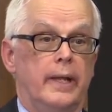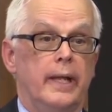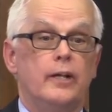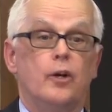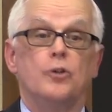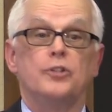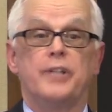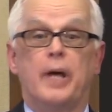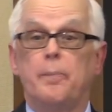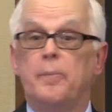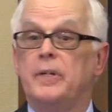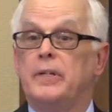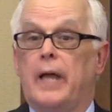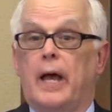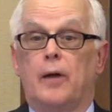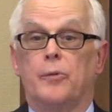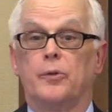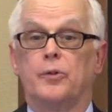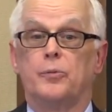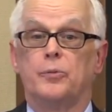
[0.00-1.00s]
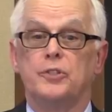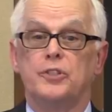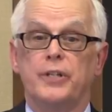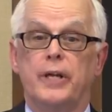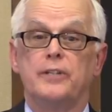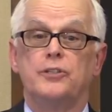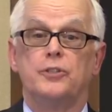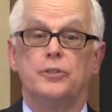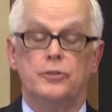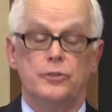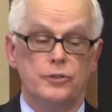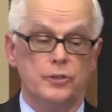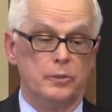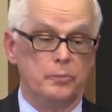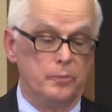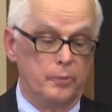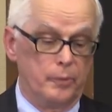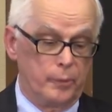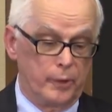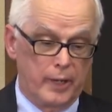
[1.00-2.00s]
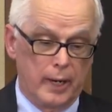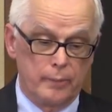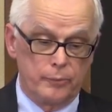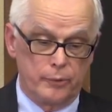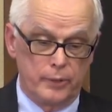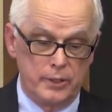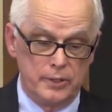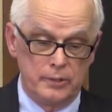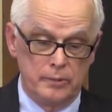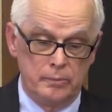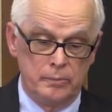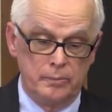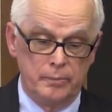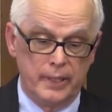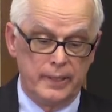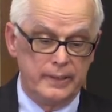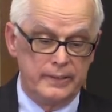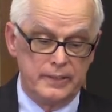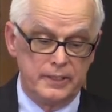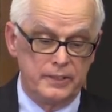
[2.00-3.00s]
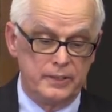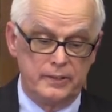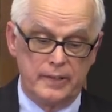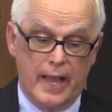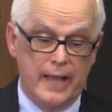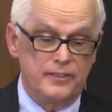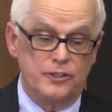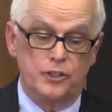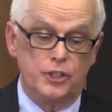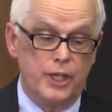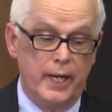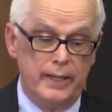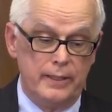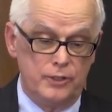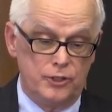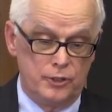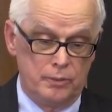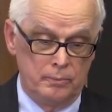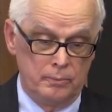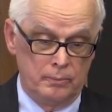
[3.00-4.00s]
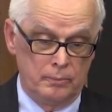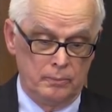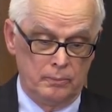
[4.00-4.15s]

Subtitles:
It goes up and down with recessions and recoveries, but it just hasn't changed,